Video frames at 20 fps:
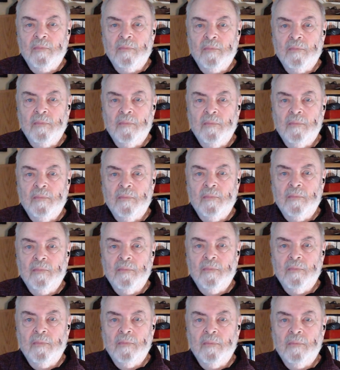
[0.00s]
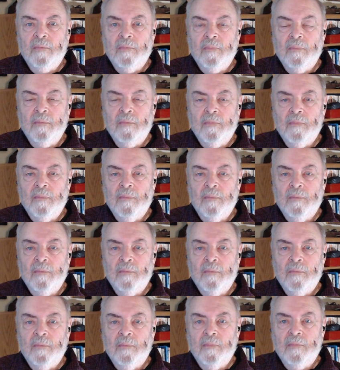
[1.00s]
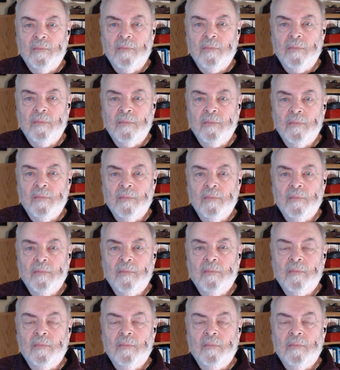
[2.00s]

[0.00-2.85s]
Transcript: (silent)